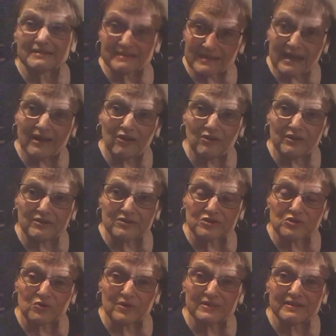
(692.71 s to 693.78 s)
tell their
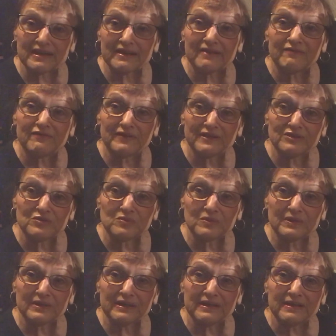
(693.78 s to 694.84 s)
stories and
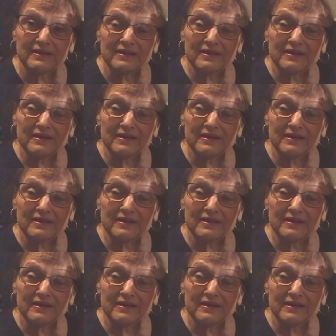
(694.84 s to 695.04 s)
eventually